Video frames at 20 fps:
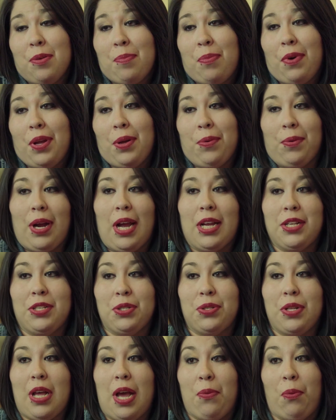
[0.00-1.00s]
to a point where I
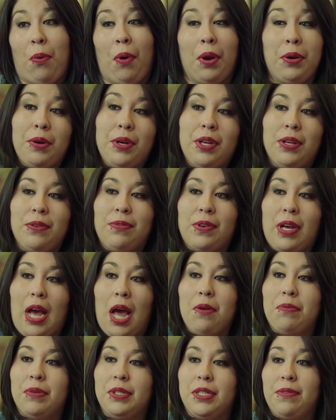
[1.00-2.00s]
wondered if
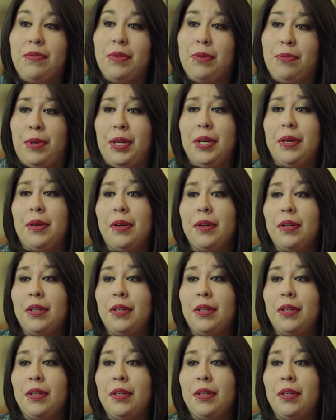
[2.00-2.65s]
God was even real.